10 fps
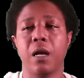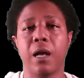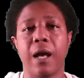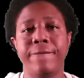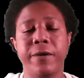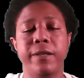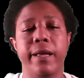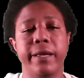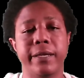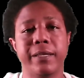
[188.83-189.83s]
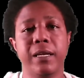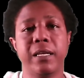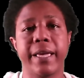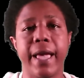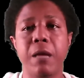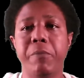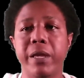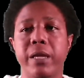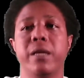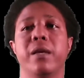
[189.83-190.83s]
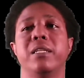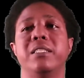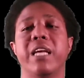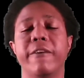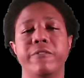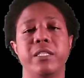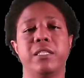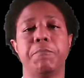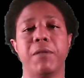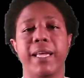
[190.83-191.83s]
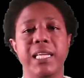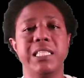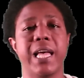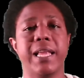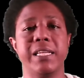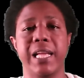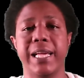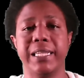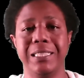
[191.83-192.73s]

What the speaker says: I feel like KB definitely plays that like